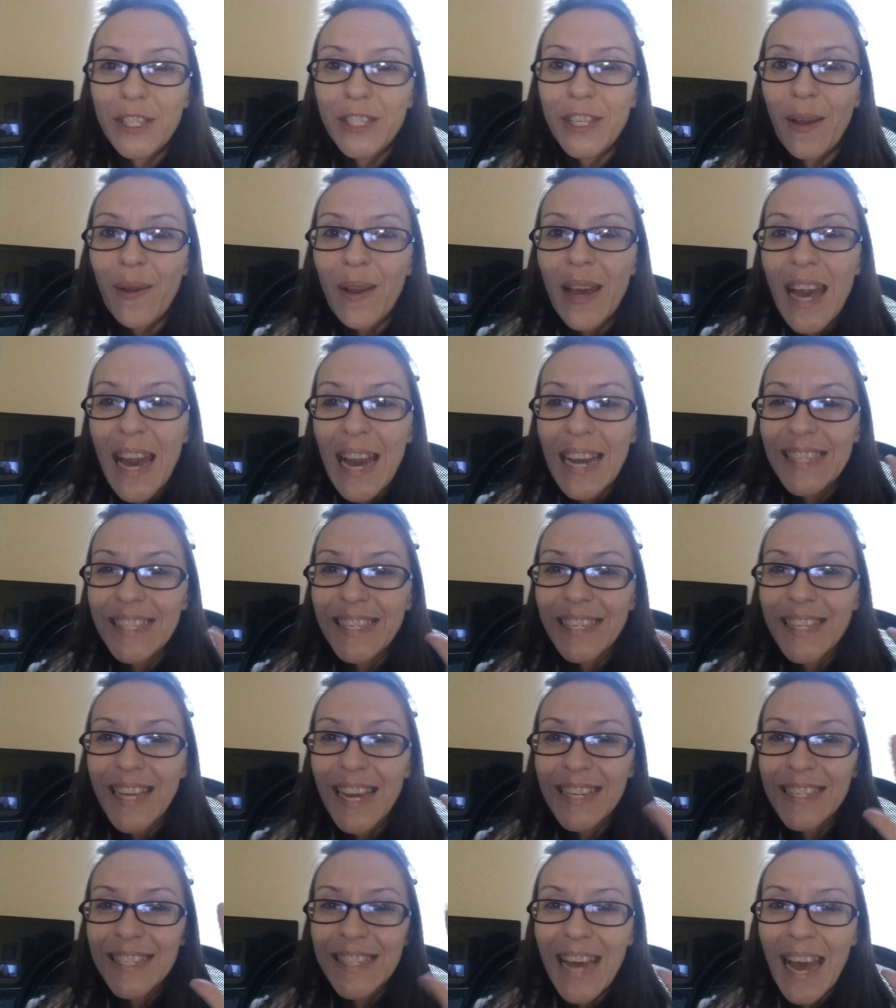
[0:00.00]
So until
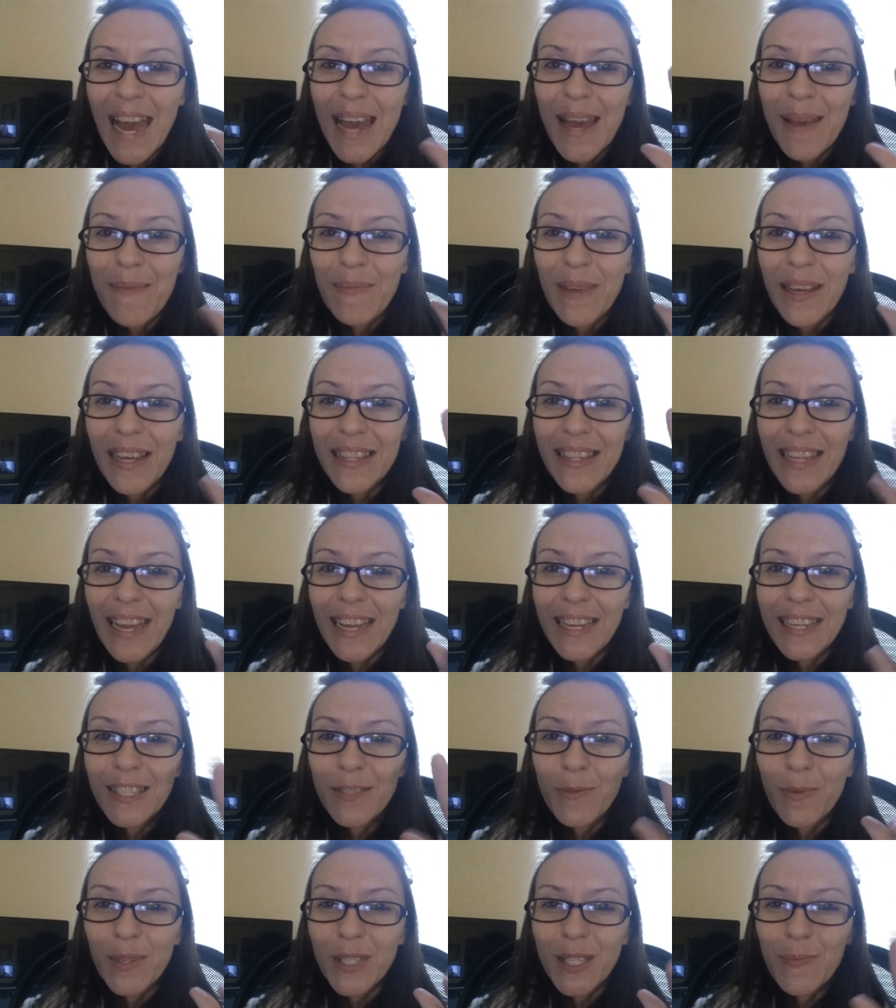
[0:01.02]
next time,
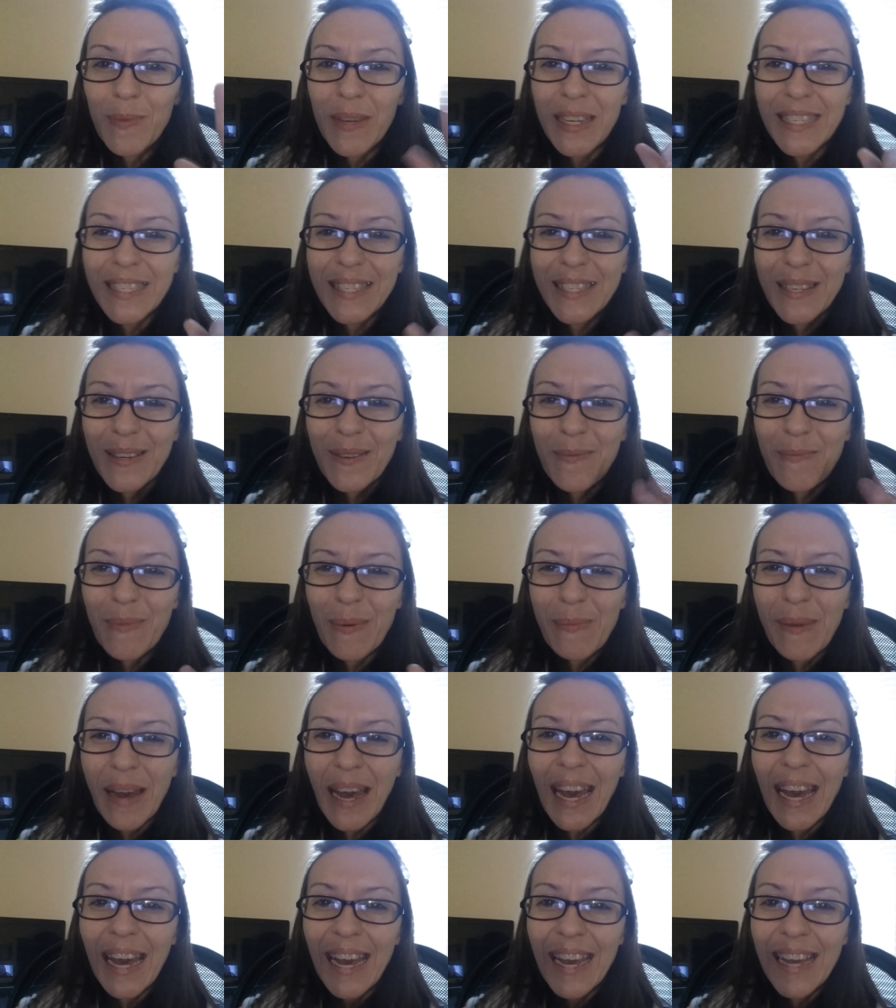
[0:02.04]
ladies, we'll speak soon.
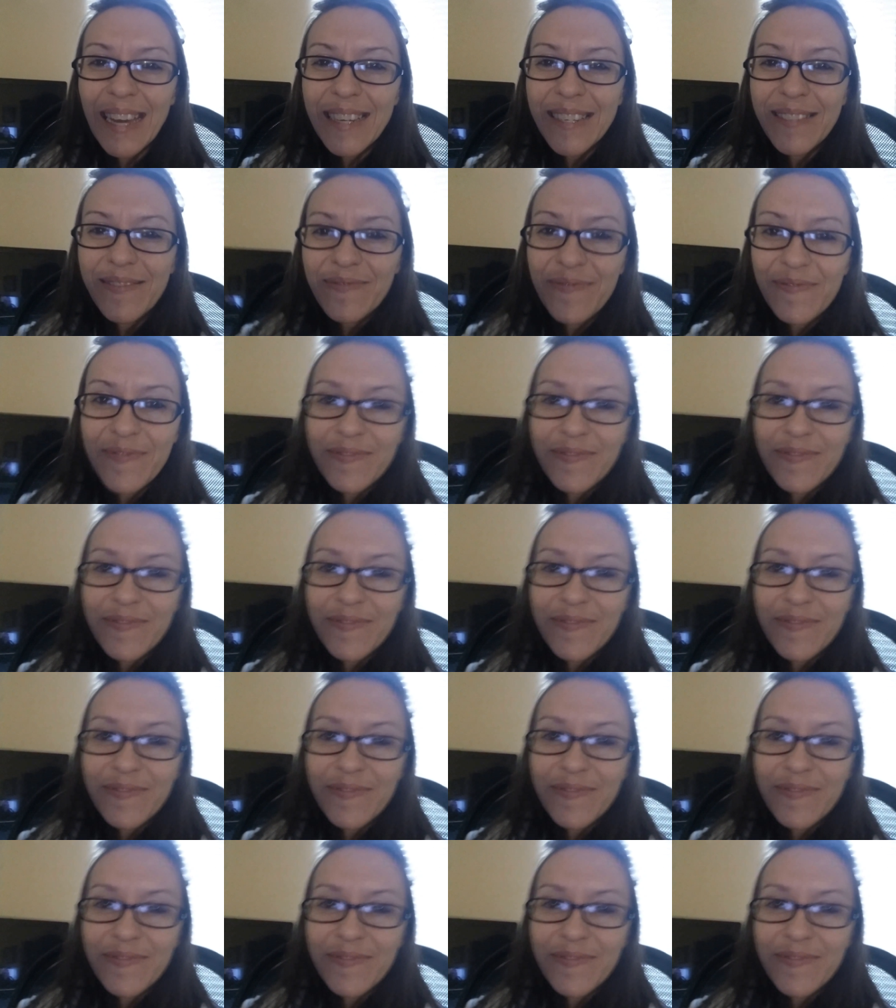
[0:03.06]
Bye-bye.